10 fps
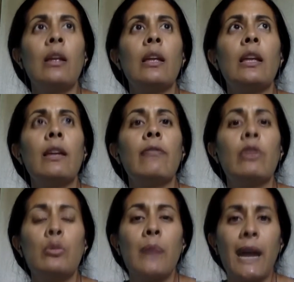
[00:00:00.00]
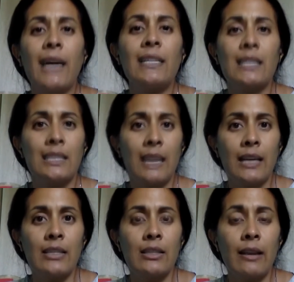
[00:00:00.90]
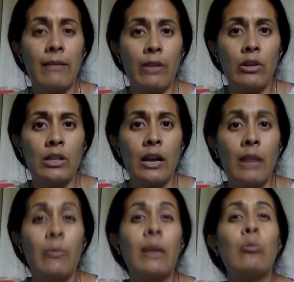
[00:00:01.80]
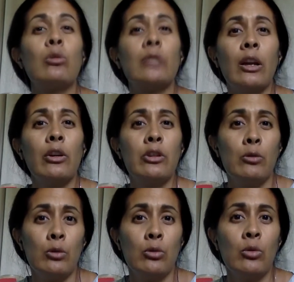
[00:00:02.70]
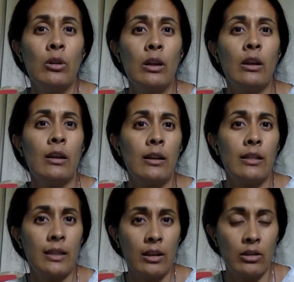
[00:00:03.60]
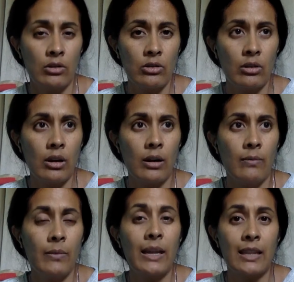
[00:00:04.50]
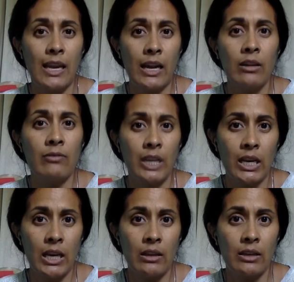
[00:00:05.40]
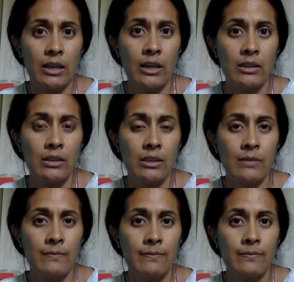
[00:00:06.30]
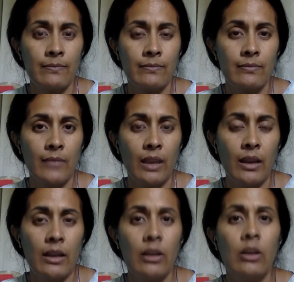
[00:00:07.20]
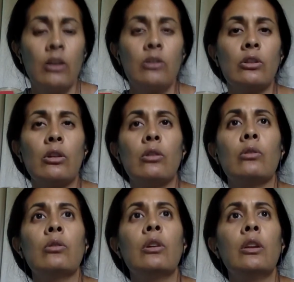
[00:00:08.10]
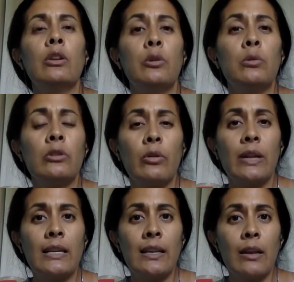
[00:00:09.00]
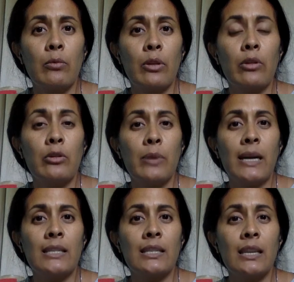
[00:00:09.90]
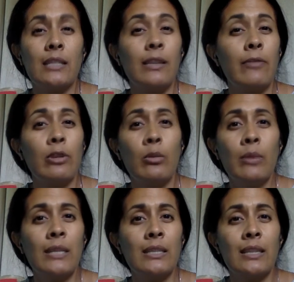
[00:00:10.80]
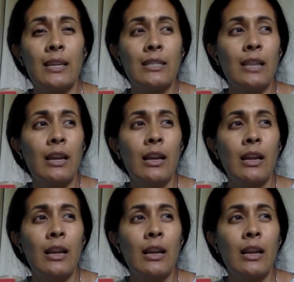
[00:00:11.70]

If you pass the test that first time, they will tell you at the end of taking the test. Okay, so you will know that day whether you pass the test. If you don't pass the test,